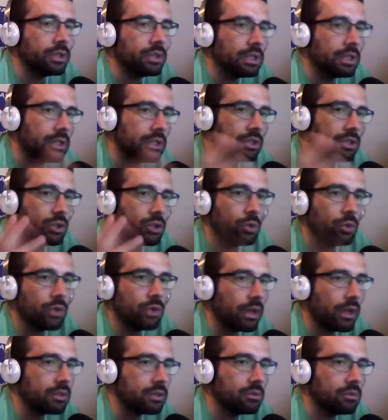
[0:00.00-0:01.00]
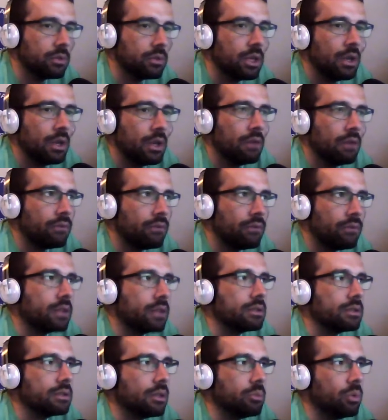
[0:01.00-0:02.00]
and it's 2,000
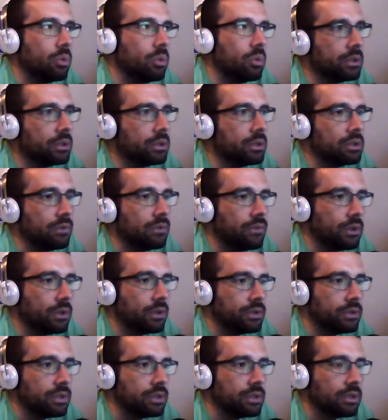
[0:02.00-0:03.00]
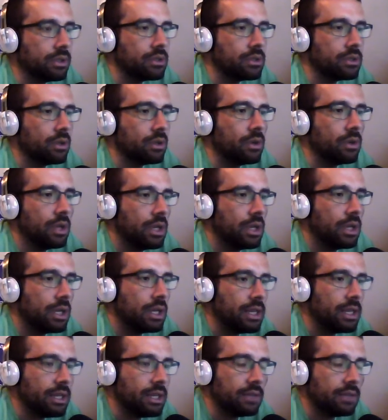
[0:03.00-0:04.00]
FedEx Cup points to first here. So
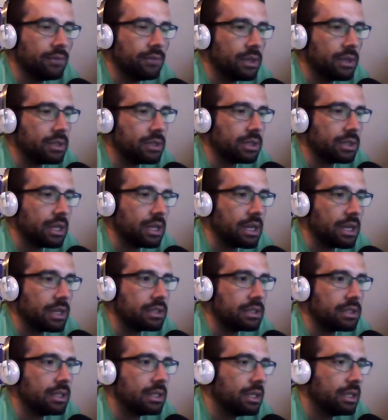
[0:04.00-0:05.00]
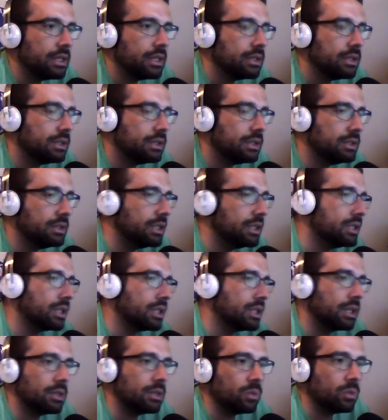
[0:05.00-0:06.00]
he could finish last.
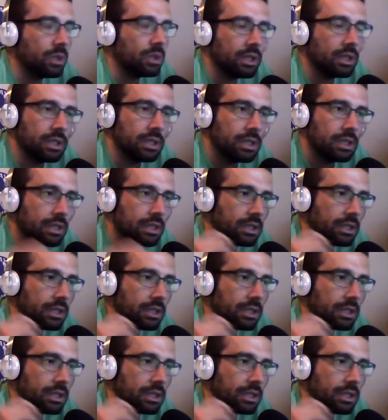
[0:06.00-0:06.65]
DJ could win. He'd